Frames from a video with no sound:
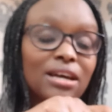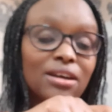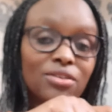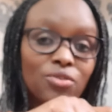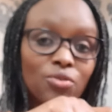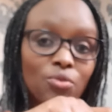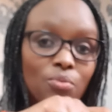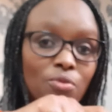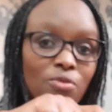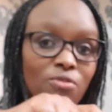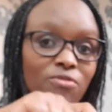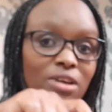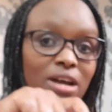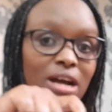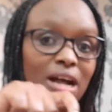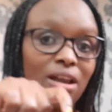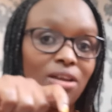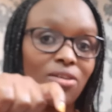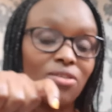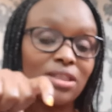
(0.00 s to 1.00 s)
no, moving
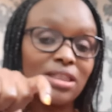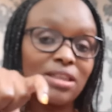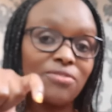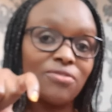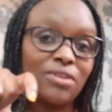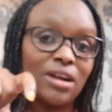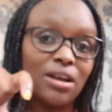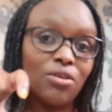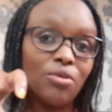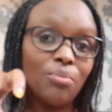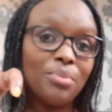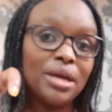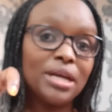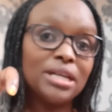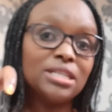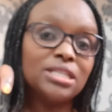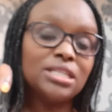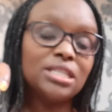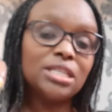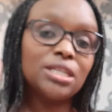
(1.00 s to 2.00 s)
along the
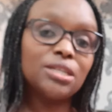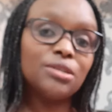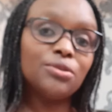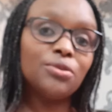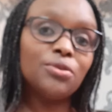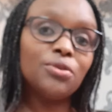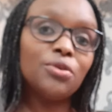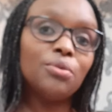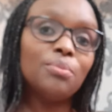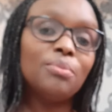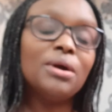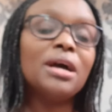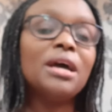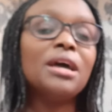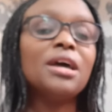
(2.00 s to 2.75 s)
fallopian tube.